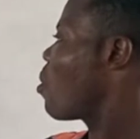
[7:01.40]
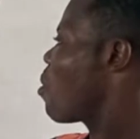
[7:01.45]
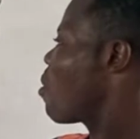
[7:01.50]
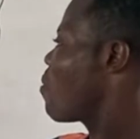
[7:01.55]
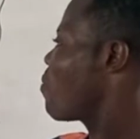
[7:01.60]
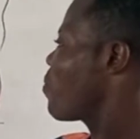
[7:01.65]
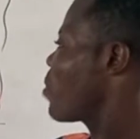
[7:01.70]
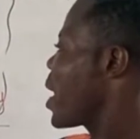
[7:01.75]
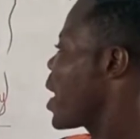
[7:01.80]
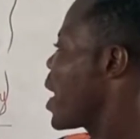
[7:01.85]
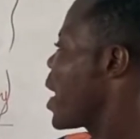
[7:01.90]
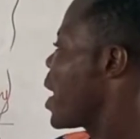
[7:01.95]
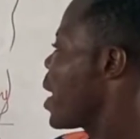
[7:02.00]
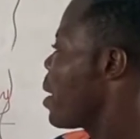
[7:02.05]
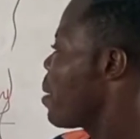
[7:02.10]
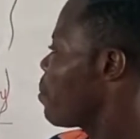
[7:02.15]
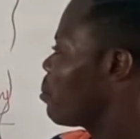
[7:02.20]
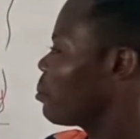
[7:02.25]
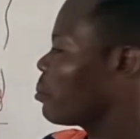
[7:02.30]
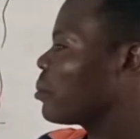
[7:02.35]
of
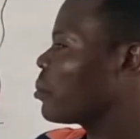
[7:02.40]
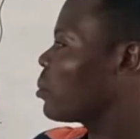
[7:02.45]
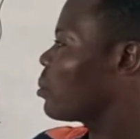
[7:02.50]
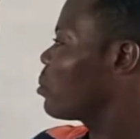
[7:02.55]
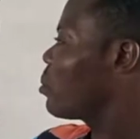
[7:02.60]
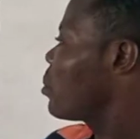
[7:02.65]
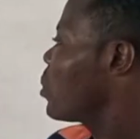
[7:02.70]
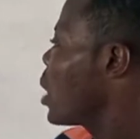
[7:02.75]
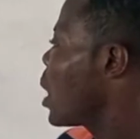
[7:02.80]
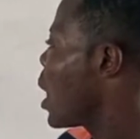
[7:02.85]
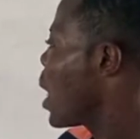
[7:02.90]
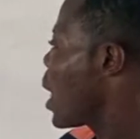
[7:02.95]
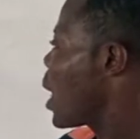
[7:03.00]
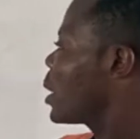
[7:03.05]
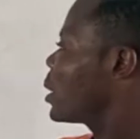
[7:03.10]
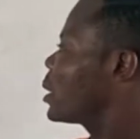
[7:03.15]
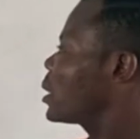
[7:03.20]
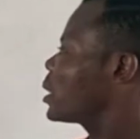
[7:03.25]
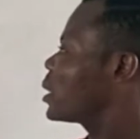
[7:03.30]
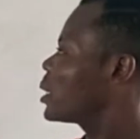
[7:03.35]
m,
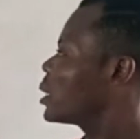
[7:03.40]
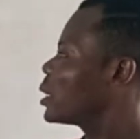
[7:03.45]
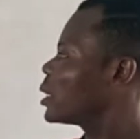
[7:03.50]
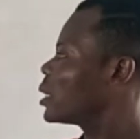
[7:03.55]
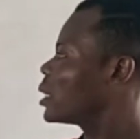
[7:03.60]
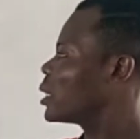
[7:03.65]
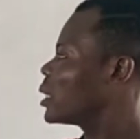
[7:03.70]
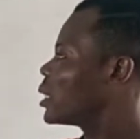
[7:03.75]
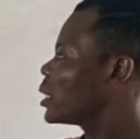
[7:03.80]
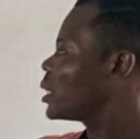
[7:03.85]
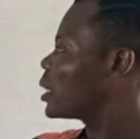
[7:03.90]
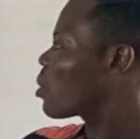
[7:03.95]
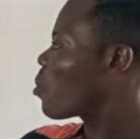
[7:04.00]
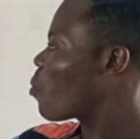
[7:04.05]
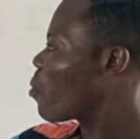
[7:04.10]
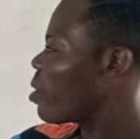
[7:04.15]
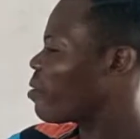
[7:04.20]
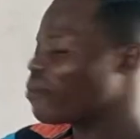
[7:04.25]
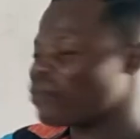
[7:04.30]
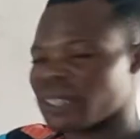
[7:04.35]
and the
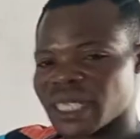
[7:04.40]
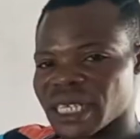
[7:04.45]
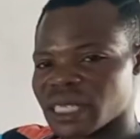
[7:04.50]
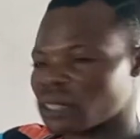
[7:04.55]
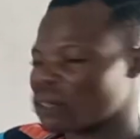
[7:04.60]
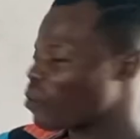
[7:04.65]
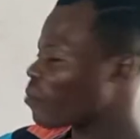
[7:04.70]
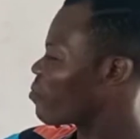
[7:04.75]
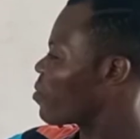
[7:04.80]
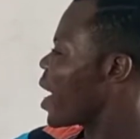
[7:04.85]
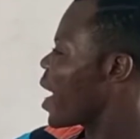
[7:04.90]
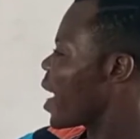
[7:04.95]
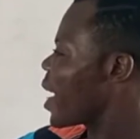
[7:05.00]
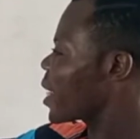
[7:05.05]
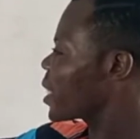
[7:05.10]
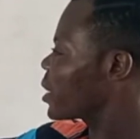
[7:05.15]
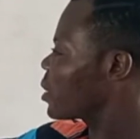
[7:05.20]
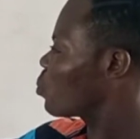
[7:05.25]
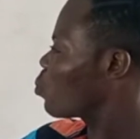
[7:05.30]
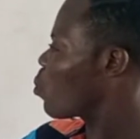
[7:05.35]
coefficient of
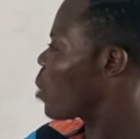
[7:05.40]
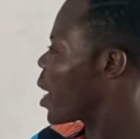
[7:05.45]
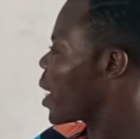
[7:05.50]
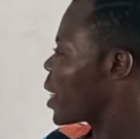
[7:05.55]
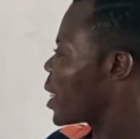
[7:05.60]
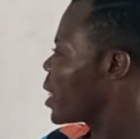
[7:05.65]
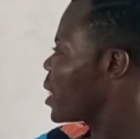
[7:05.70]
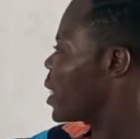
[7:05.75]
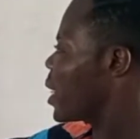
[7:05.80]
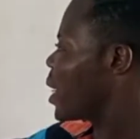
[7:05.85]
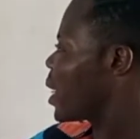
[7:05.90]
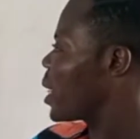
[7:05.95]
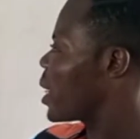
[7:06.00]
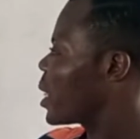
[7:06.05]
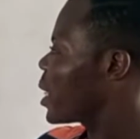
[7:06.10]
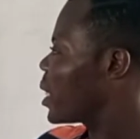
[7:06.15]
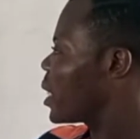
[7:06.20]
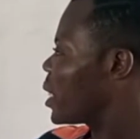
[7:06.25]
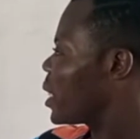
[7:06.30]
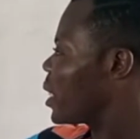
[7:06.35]
xy here
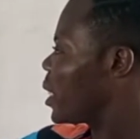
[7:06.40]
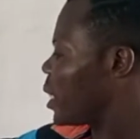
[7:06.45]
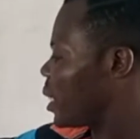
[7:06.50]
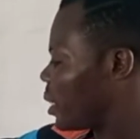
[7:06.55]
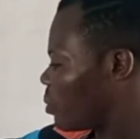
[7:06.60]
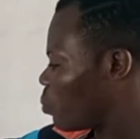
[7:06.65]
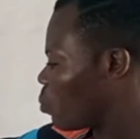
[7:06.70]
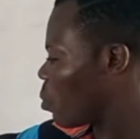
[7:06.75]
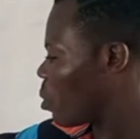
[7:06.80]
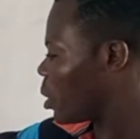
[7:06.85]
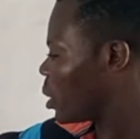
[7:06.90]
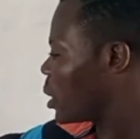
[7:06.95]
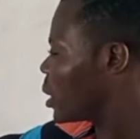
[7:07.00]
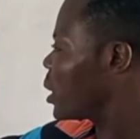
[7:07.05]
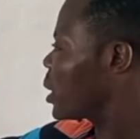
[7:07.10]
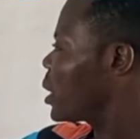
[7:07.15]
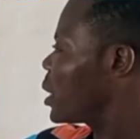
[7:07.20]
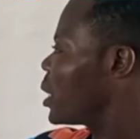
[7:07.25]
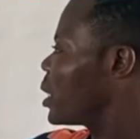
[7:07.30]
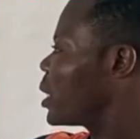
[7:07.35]
is what?
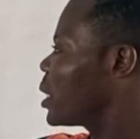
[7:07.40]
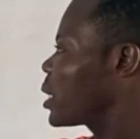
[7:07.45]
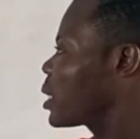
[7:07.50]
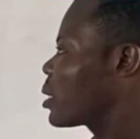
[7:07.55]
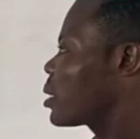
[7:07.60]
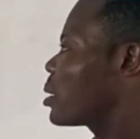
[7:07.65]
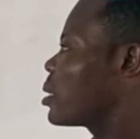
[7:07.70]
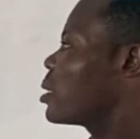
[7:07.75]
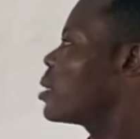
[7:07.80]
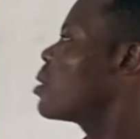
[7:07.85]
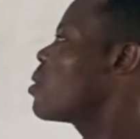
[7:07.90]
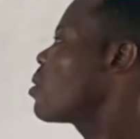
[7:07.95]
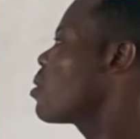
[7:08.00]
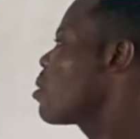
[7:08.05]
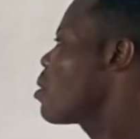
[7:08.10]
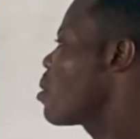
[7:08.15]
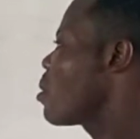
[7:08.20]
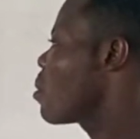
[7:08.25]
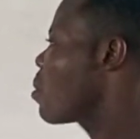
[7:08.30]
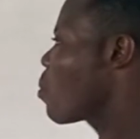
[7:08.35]
Is
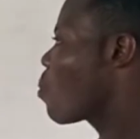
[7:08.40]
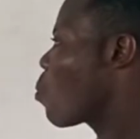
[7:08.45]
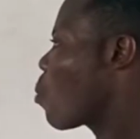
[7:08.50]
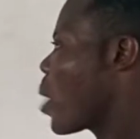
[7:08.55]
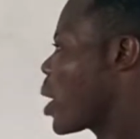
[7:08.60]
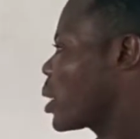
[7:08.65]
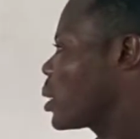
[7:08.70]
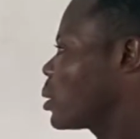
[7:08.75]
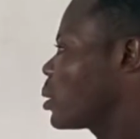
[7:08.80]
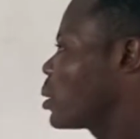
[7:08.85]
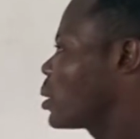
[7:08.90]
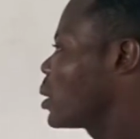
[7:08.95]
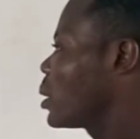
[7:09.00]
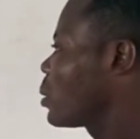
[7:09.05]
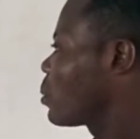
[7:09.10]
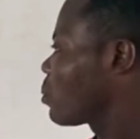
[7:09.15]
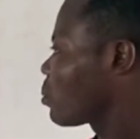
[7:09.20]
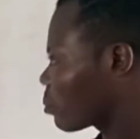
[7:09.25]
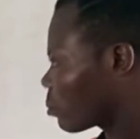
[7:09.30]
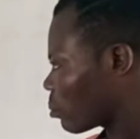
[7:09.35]
1,
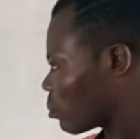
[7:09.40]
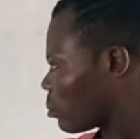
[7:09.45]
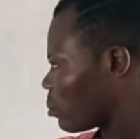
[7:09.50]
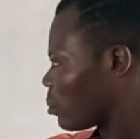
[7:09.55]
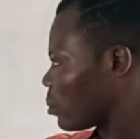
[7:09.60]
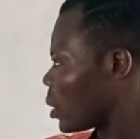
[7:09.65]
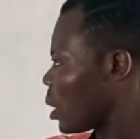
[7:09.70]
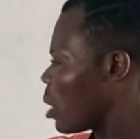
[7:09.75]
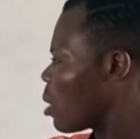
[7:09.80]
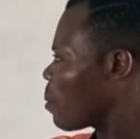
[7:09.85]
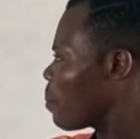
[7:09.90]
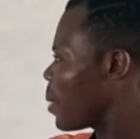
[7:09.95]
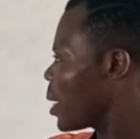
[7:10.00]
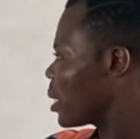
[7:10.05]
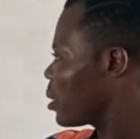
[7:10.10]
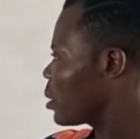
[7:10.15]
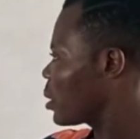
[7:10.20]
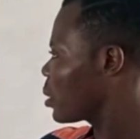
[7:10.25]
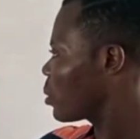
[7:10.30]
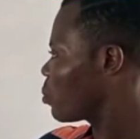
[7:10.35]
or
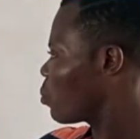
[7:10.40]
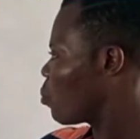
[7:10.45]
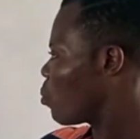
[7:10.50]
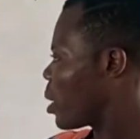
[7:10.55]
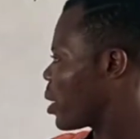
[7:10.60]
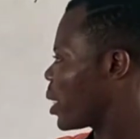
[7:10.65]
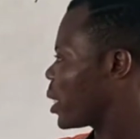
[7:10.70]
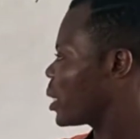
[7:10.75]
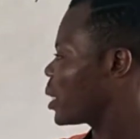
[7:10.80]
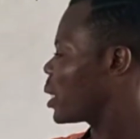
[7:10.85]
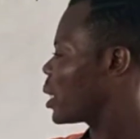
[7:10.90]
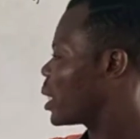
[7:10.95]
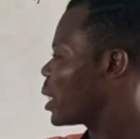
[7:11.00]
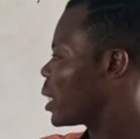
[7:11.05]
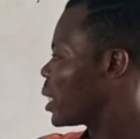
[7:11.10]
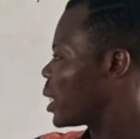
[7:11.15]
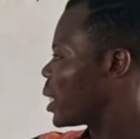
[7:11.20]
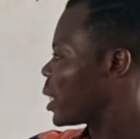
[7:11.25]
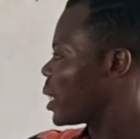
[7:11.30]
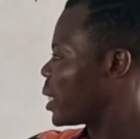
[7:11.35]
minus 1 rather.
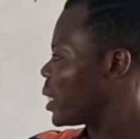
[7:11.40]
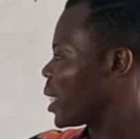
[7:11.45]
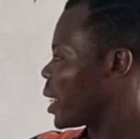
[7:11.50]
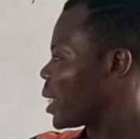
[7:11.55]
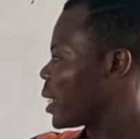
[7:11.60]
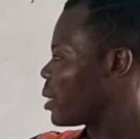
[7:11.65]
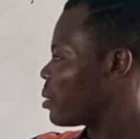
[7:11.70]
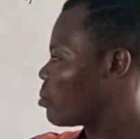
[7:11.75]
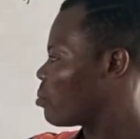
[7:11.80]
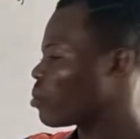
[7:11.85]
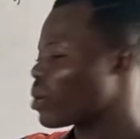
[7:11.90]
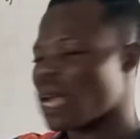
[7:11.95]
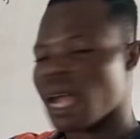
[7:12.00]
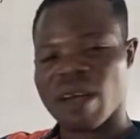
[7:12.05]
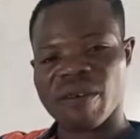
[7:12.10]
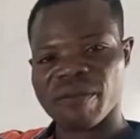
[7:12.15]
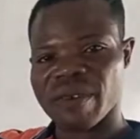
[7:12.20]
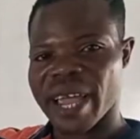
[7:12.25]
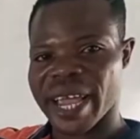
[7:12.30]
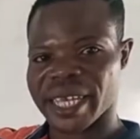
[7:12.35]
Here we
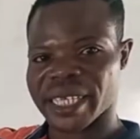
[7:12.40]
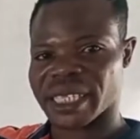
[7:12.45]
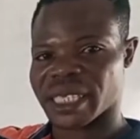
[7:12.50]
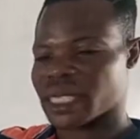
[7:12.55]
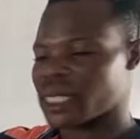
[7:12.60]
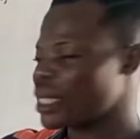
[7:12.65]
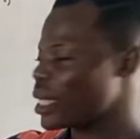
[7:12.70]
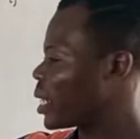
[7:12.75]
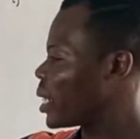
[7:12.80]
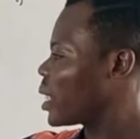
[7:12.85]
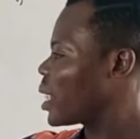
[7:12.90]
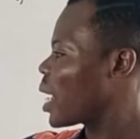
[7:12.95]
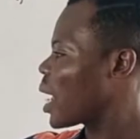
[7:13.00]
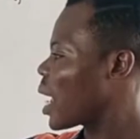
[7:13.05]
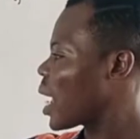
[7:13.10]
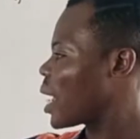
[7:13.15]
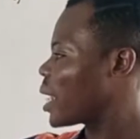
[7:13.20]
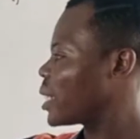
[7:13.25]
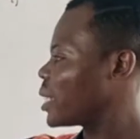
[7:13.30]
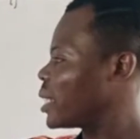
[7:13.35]
have x here,
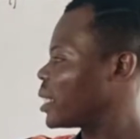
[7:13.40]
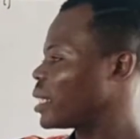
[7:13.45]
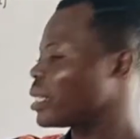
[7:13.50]
and